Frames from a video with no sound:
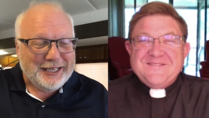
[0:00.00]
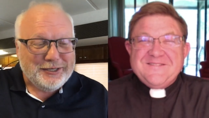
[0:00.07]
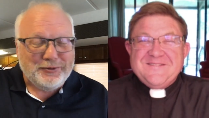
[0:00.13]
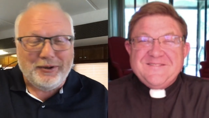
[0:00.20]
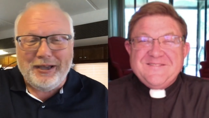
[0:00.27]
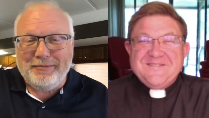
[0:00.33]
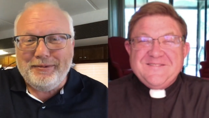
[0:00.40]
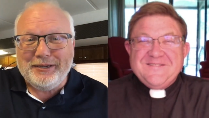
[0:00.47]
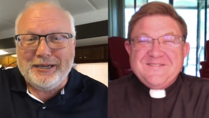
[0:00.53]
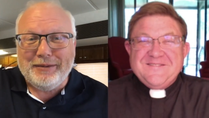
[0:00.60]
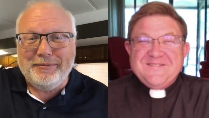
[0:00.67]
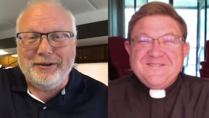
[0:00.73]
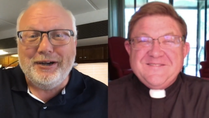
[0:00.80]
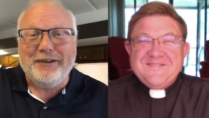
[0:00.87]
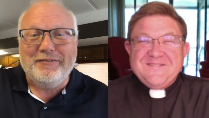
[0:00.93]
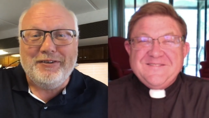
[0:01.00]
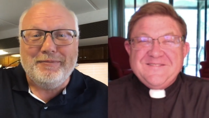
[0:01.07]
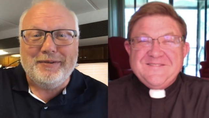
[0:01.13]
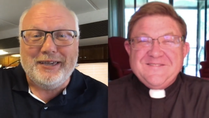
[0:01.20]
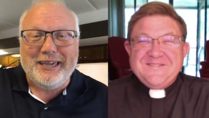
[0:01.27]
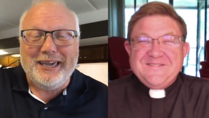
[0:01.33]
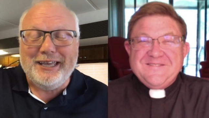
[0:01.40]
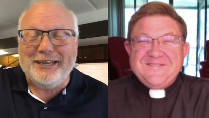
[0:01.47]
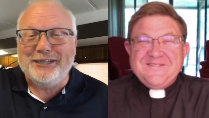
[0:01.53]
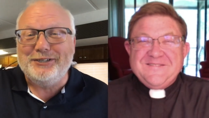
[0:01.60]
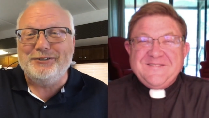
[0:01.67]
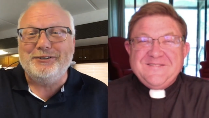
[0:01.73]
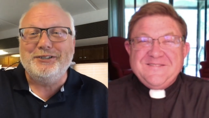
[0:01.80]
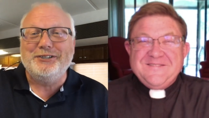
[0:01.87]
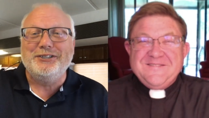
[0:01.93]
Speaker 1: that's why I become an RV
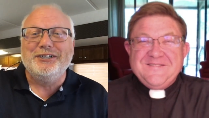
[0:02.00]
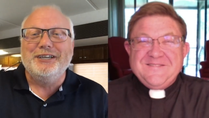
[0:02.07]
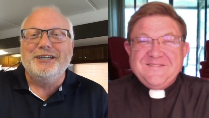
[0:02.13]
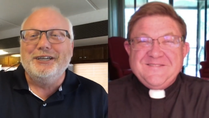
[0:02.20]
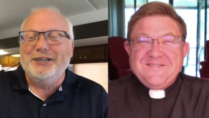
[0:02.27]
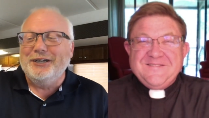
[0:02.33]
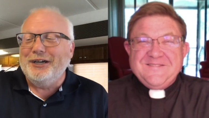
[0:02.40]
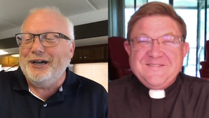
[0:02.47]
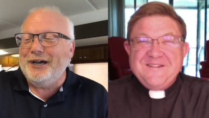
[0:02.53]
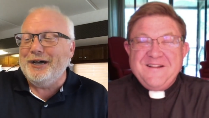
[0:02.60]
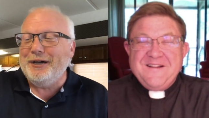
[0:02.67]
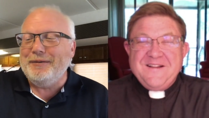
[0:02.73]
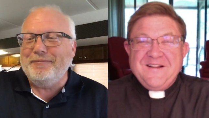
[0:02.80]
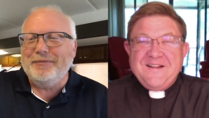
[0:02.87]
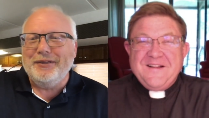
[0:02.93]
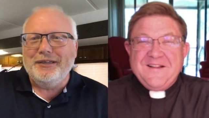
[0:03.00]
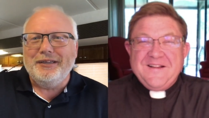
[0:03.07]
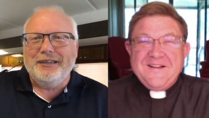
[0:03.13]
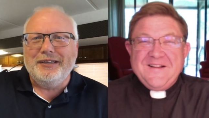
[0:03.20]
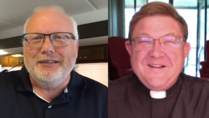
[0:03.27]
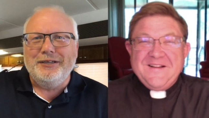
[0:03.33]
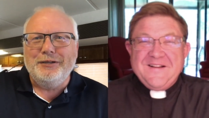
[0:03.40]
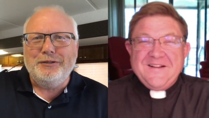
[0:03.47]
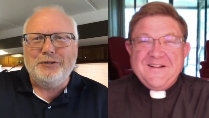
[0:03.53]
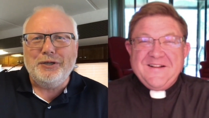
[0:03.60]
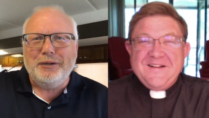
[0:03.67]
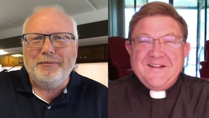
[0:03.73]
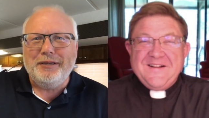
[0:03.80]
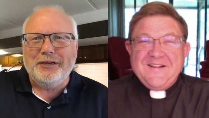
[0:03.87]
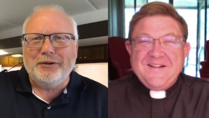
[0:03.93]
mechanic, George. Um, you
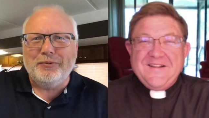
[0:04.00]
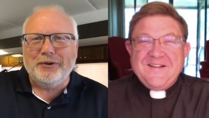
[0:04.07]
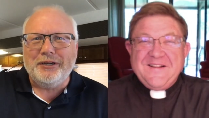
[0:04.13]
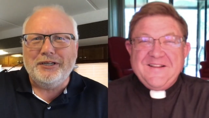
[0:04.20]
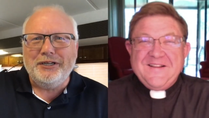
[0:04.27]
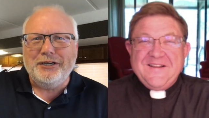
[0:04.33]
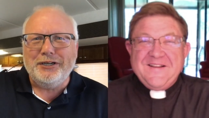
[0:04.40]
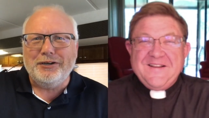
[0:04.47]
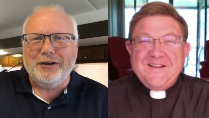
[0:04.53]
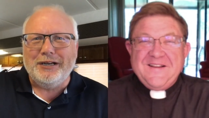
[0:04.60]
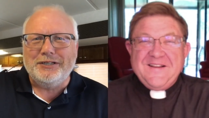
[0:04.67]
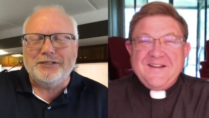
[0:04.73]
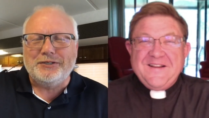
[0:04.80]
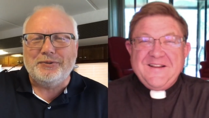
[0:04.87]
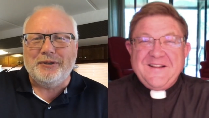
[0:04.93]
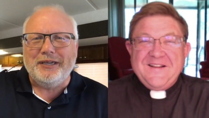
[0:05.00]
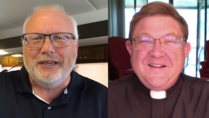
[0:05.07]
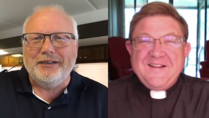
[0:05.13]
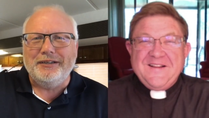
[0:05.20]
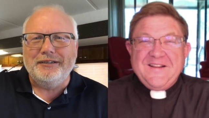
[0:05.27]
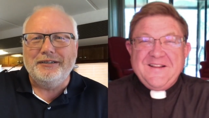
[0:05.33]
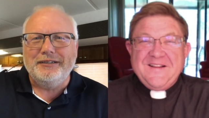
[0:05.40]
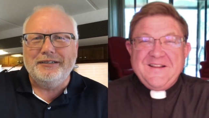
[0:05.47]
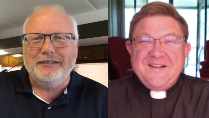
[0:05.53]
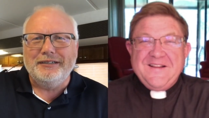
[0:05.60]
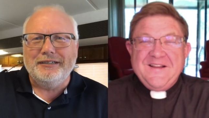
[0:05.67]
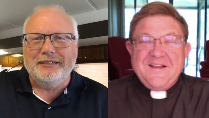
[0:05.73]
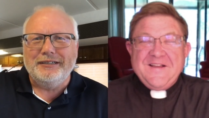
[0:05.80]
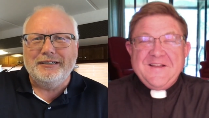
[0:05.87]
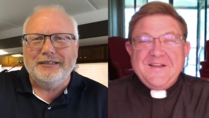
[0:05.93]
told me you were working in your garage this weekend.
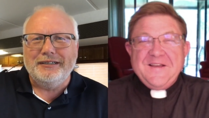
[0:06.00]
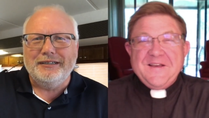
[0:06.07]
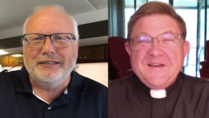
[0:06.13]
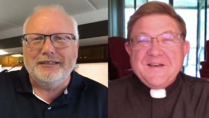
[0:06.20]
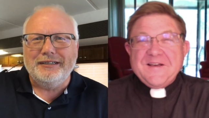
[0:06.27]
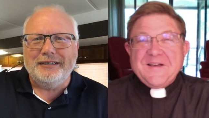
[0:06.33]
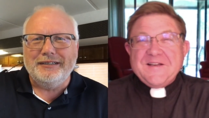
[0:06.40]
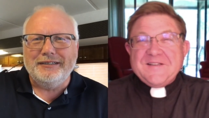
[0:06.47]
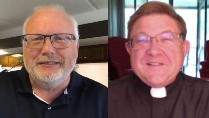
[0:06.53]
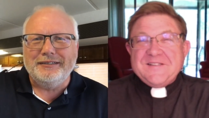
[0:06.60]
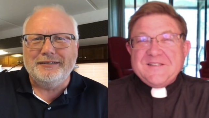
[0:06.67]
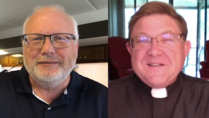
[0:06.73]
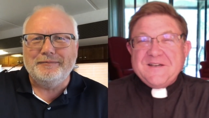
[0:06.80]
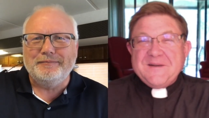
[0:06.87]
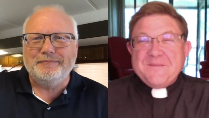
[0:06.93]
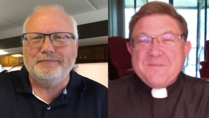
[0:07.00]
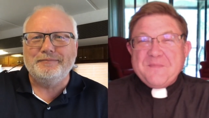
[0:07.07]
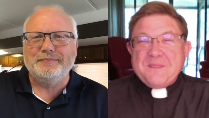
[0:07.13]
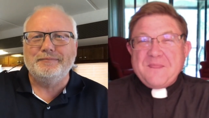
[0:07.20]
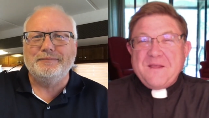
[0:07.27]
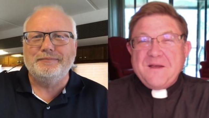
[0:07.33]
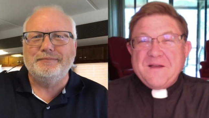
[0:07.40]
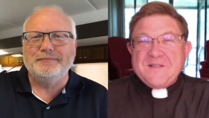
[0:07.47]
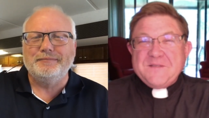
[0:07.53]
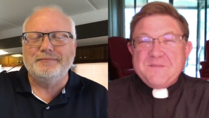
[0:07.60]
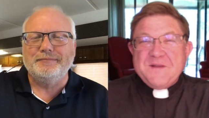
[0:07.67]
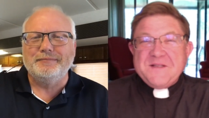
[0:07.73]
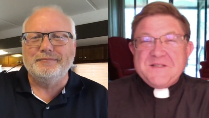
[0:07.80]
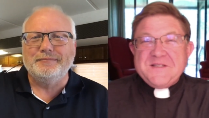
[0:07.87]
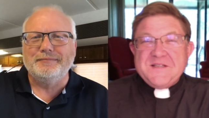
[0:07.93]
Speaker 2: Yes. Uh, I
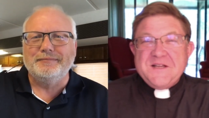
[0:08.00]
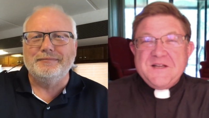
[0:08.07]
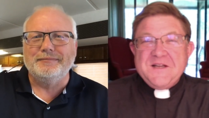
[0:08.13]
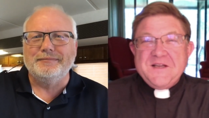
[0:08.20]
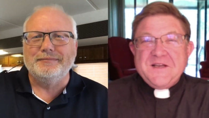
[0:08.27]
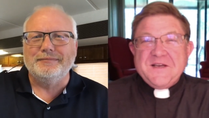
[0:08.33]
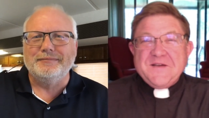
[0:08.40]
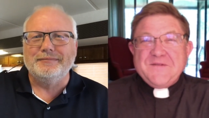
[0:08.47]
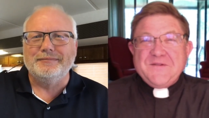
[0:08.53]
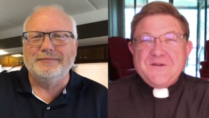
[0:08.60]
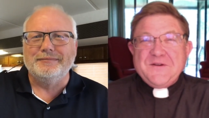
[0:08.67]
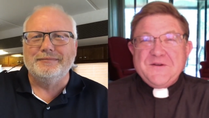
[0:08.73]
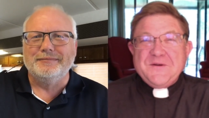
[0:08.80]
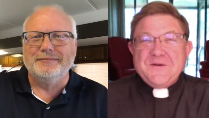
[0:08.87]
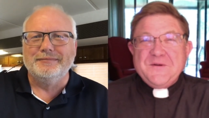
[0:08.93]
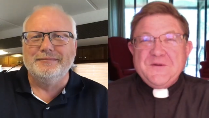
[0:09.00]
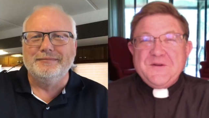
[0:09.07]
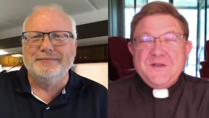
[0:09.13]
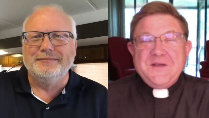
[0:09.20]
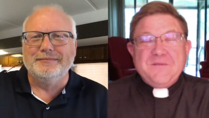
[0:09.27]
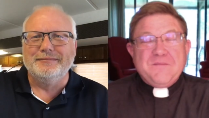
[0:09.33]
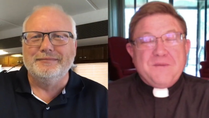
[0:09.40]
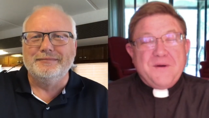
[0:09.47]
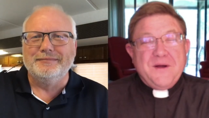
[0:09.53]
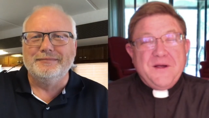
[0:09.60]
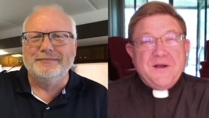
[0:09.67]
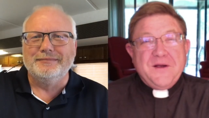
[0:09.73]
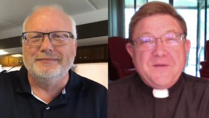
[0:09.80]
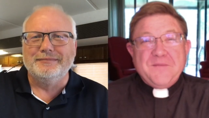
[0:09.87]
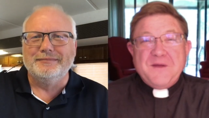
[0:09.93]
spent Sunday afternoon deep
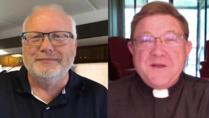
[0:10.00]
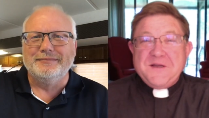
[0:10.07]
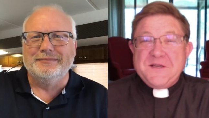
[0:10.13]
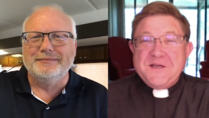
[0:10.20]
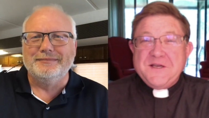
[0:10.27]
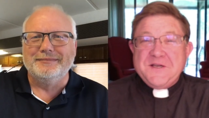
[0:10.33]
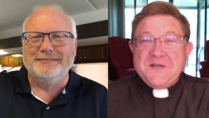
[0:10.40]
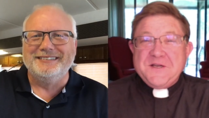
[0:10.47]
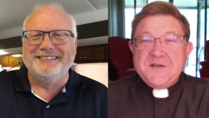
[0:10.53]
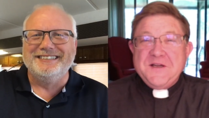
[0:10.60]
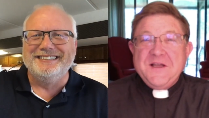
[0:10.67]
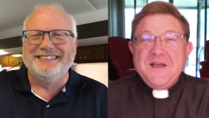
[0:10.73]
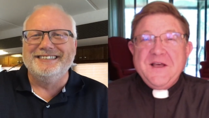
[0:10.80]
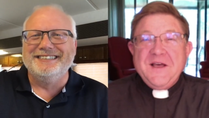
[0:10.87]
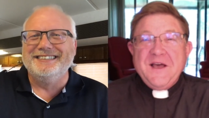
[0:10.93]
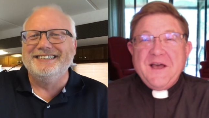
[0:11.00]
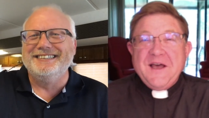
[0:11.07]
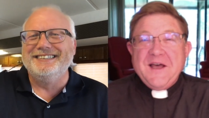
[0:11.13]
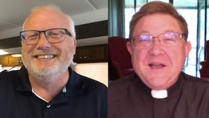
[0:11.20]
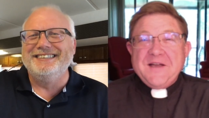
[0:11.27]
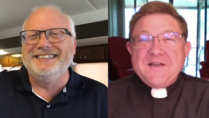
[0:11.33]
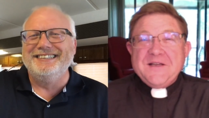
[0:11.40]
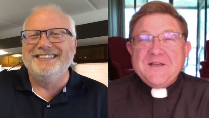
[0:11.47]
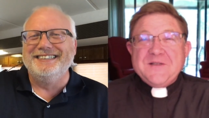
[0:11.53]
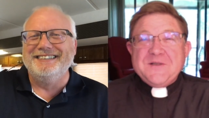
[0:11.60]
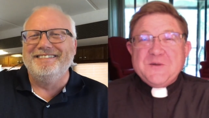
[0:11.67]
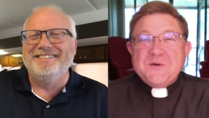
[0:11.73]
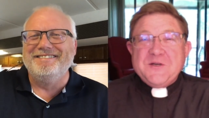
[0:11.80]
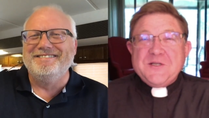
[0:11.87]
prayer and meditation and sorting